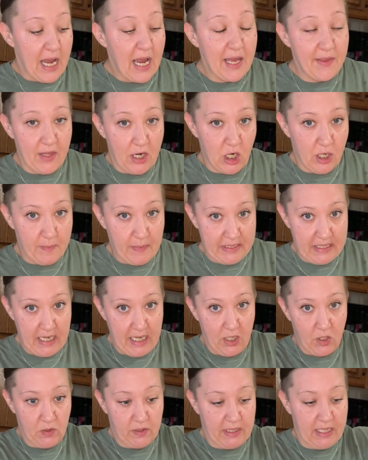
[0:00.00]
And then our
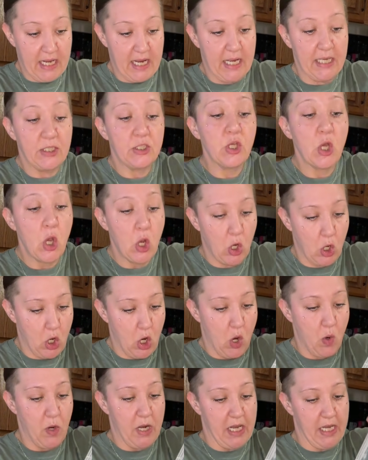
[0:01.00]
potatoes and eggs
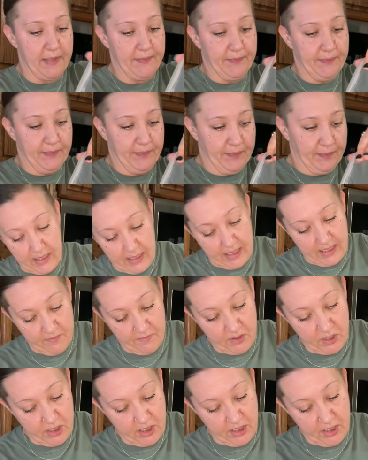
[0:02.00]
going in. Give
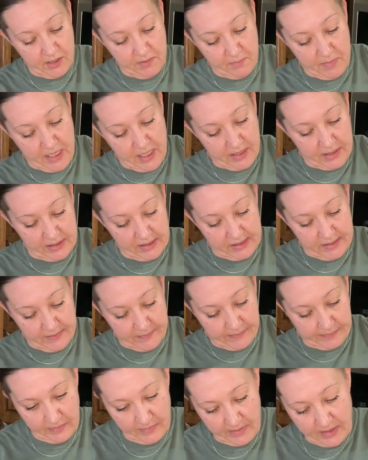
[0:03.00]
her a good mix.
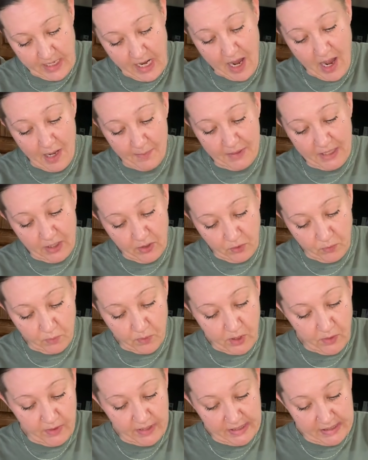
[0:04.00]
Now I'm gonna
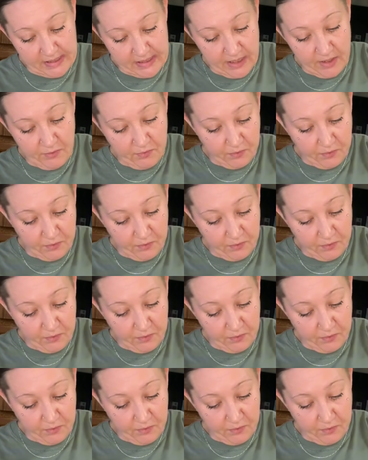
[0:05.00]
throw this in the